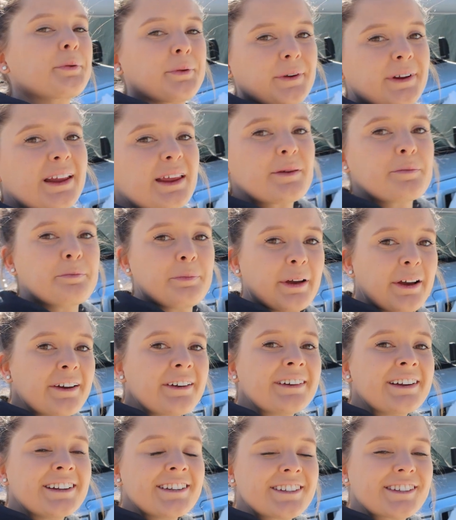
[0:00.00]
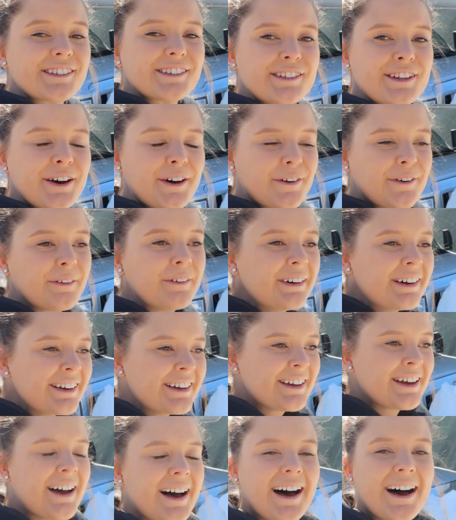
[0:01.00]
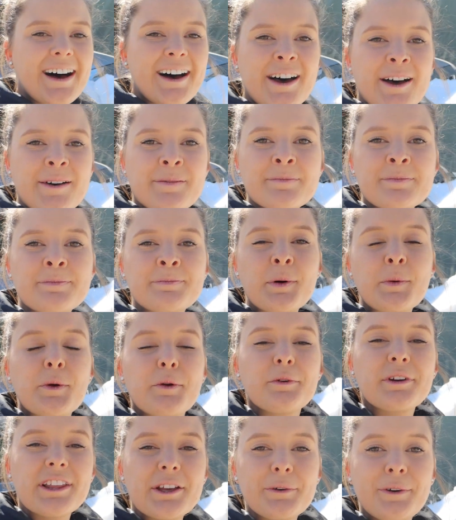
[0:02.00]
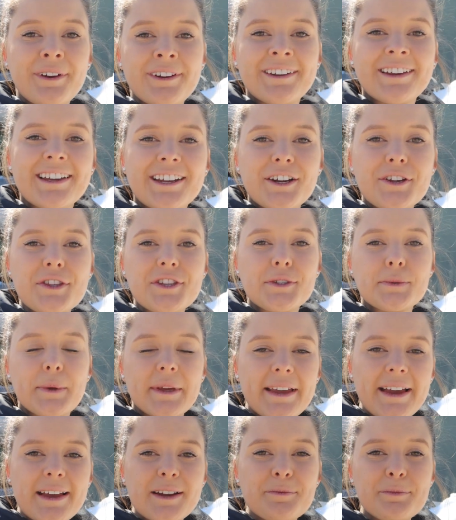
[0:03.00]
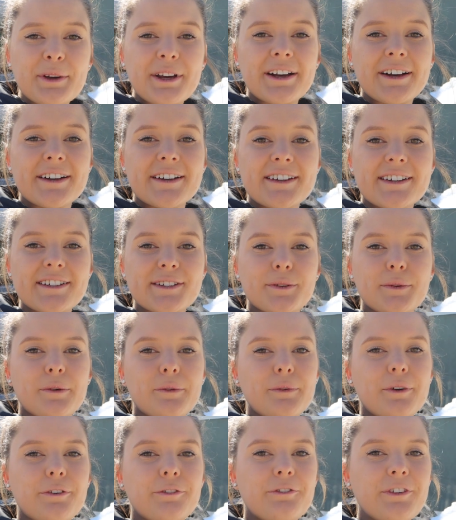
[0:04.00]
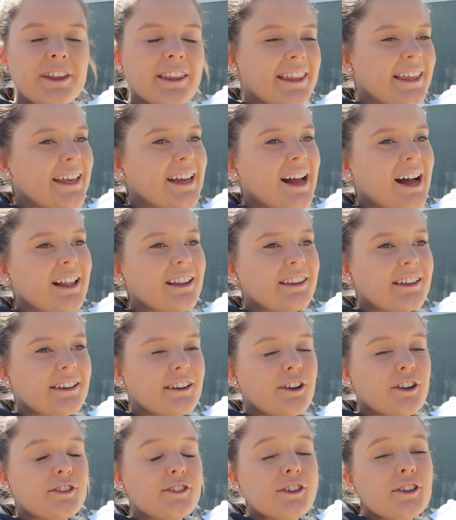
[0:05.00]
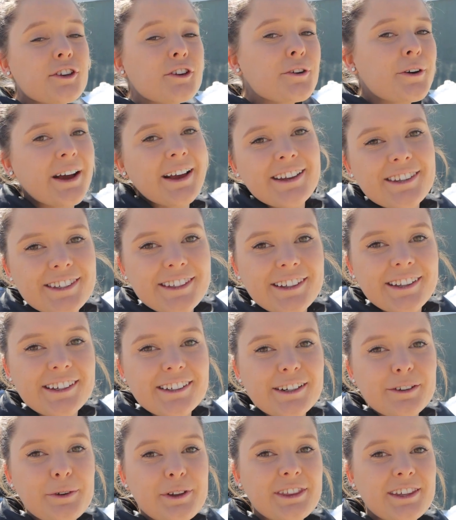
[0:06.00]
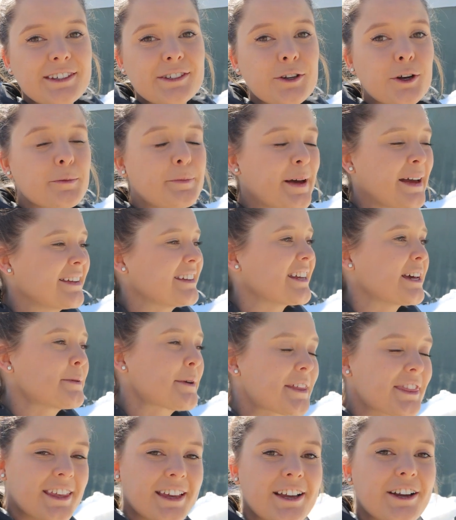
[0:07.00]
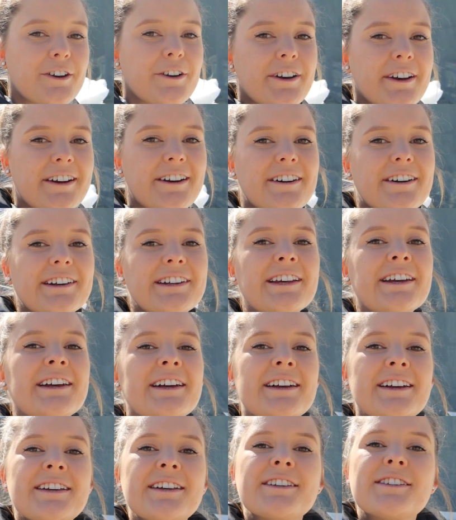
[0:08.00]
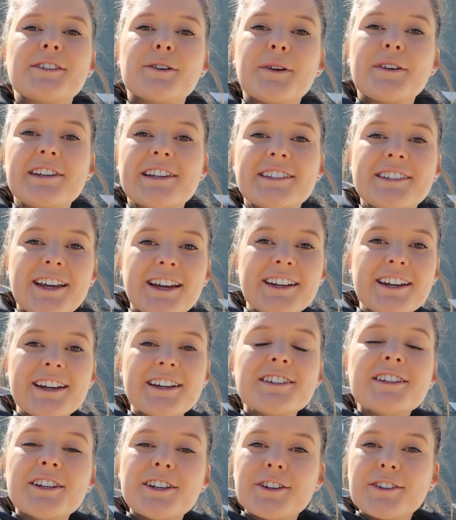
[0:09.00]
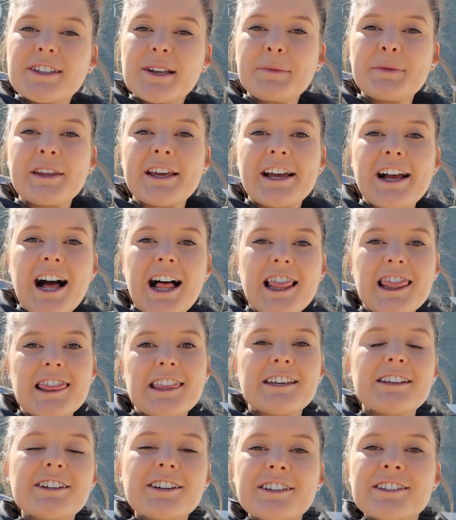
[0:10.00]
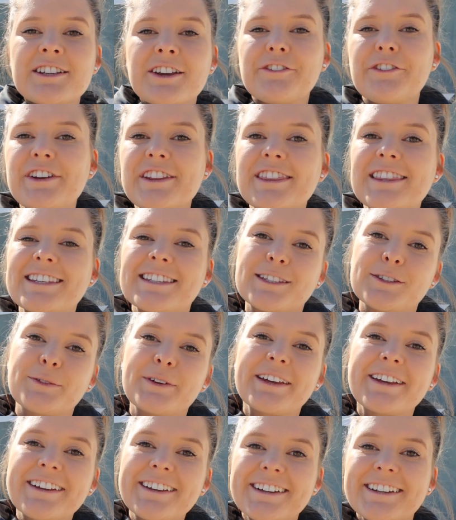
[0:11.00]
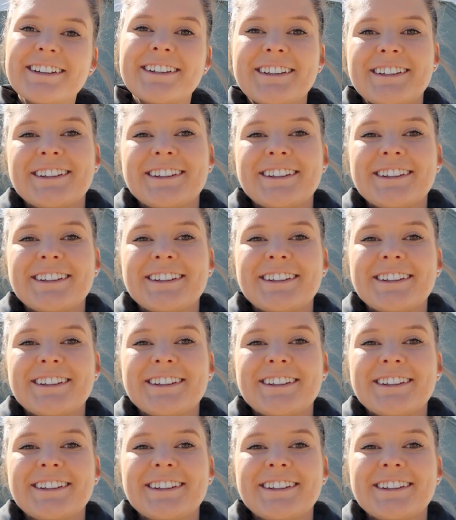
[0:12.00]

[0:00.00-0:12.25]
pretty buried in snow, but we really wanted to get out this weekend because we're feeling a little too isolated with this whole pandemic thing going on, so we decided to do something a little different this week.